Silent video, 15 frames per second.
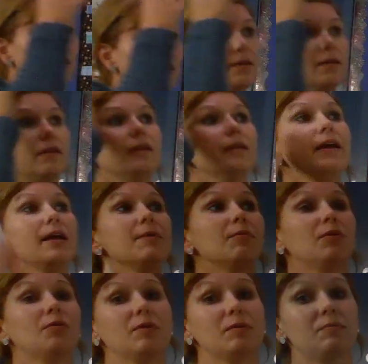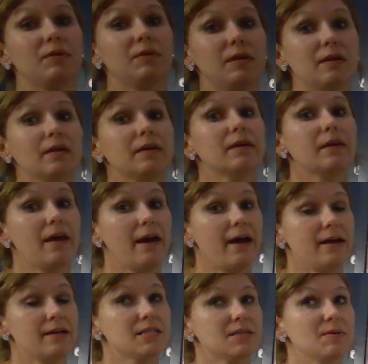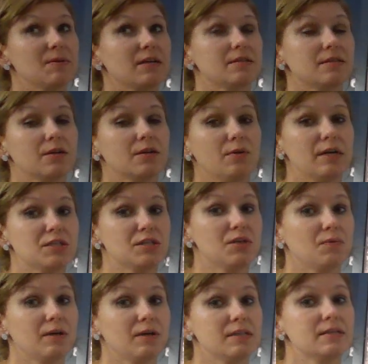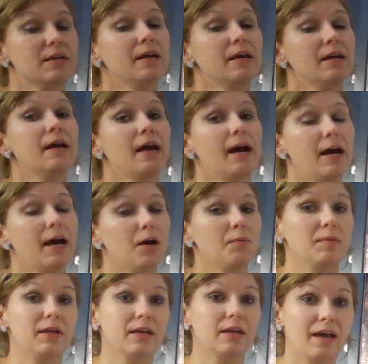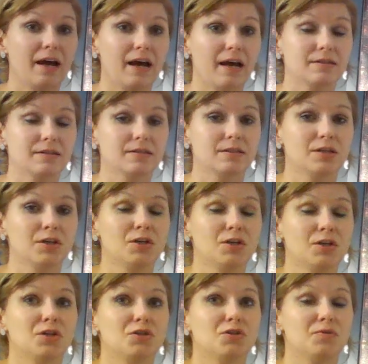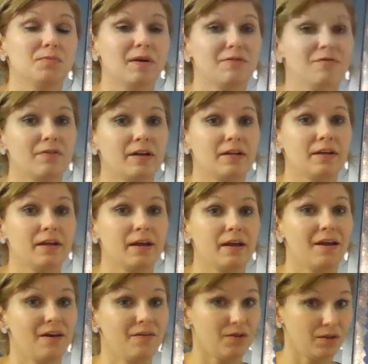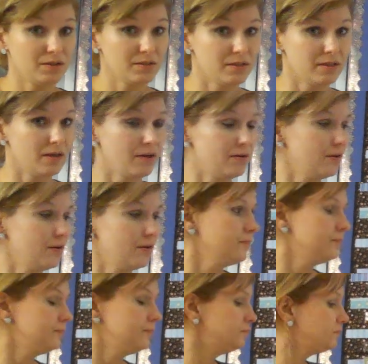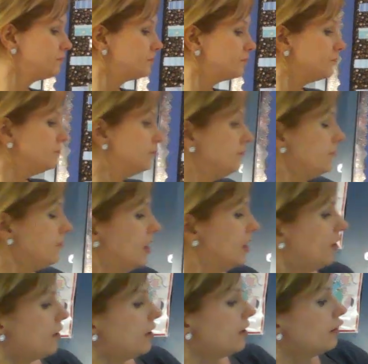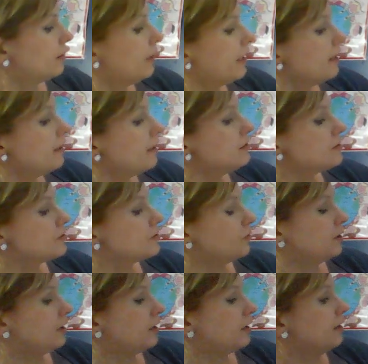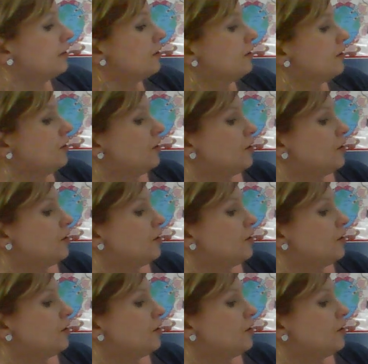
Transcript: And the label would be cats because the question was, how many cats do my friend and I have all together? Okay, last one.